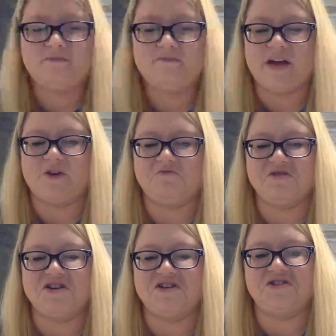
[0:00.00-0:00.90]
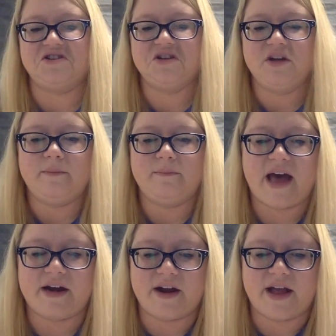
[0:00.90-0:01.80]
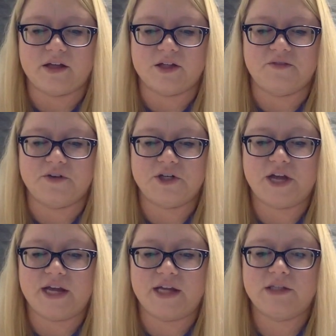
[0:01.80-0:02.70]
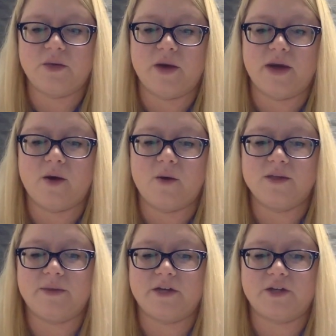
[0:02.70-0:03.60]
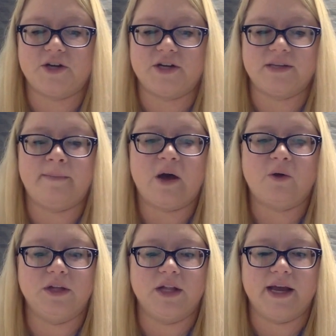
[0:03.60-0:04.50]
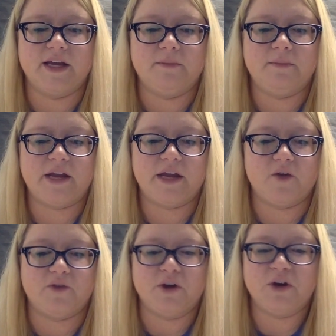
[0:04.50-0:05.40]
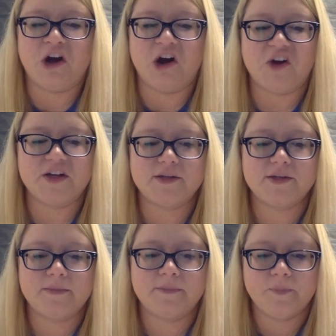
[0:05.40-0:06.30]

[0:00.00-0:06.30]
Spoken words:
I cringe. Bad analogy for Chase, who I always pictured as a mountain lion picking over a carcass.